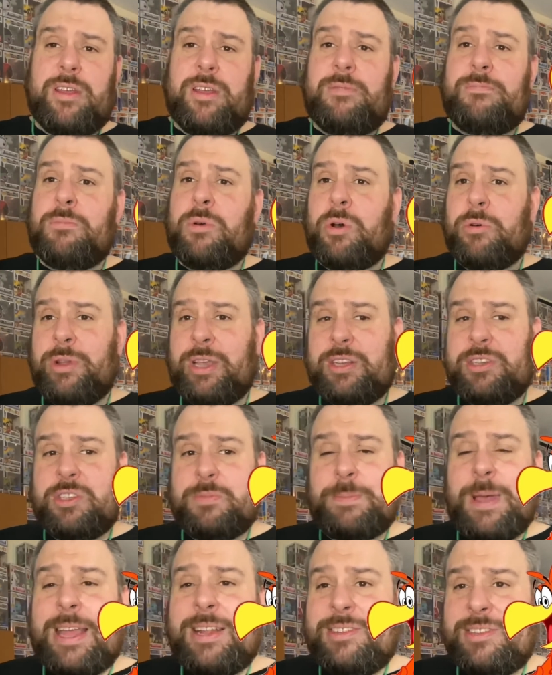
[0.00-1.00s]
and more
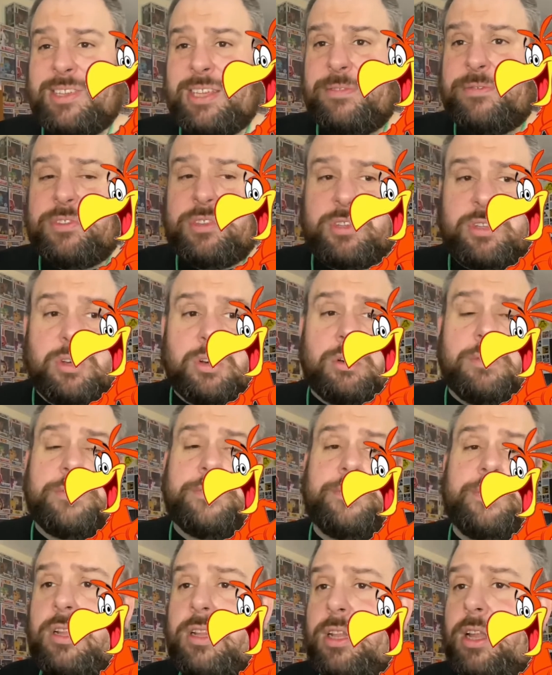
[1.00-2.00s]
expensive
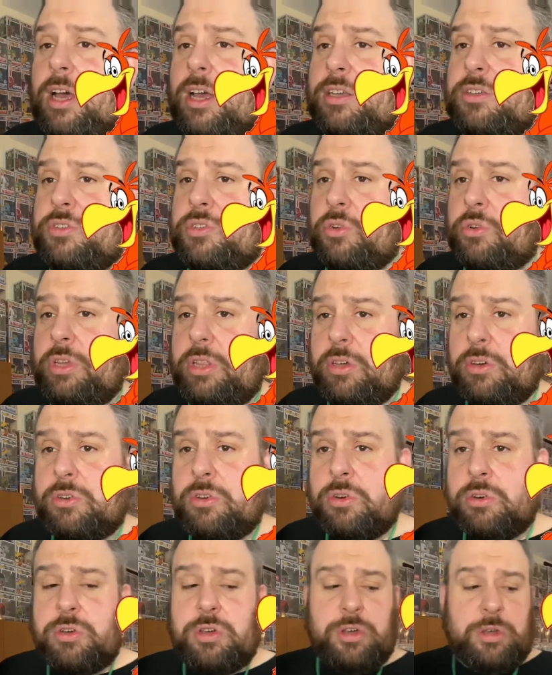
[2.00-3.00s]
stuff, like Sonny the
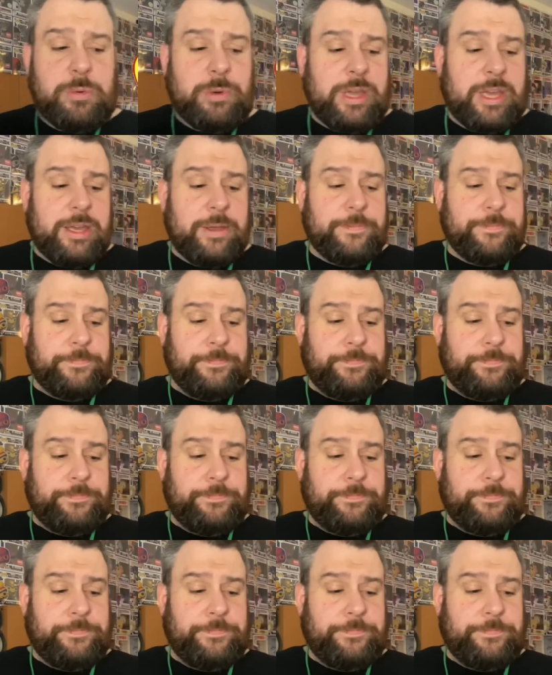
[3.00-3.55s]
Cuckoo here.